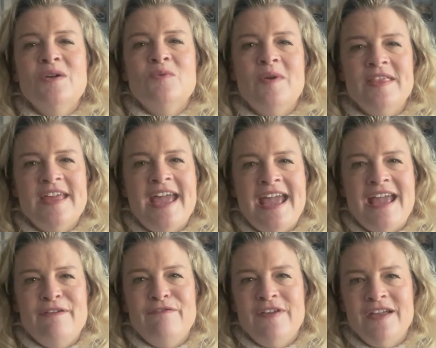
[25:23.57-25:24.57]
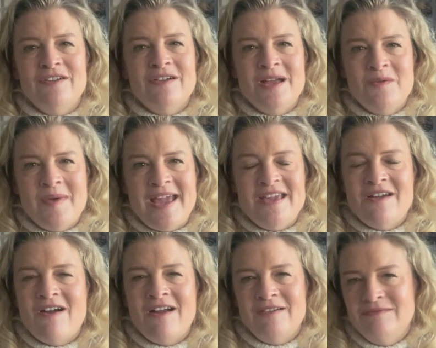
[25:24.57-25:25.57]
with a fingering weight
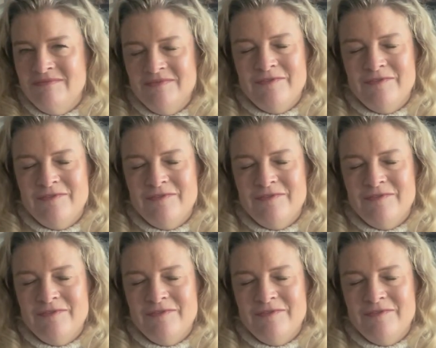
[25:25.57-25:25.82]
yarn,